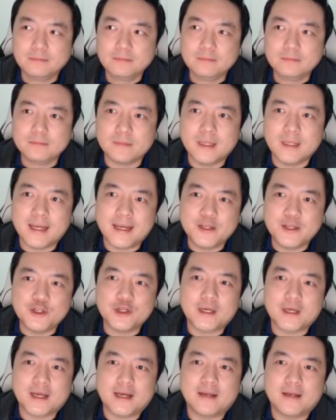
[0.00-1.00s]

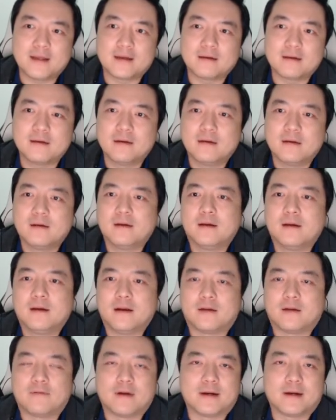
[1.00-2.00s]
educating
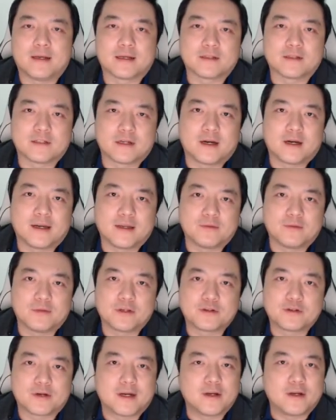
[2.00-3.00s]
around anxiety, we
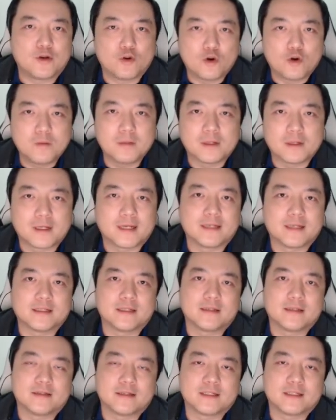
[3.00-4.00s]
try and normalize it
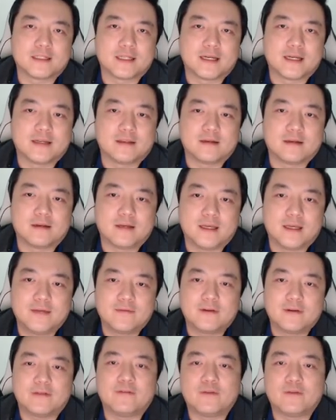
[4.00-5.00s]
to say that even
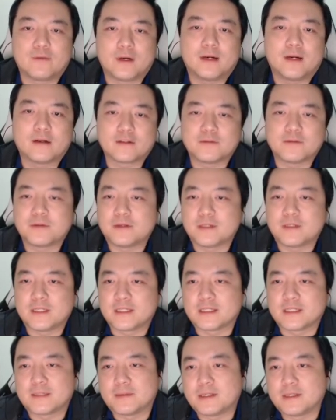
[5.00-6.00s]
if you are experiencing
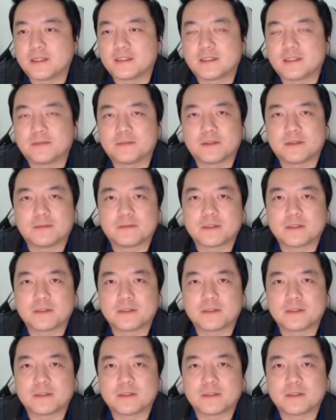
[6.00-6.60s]
some of these symptoms,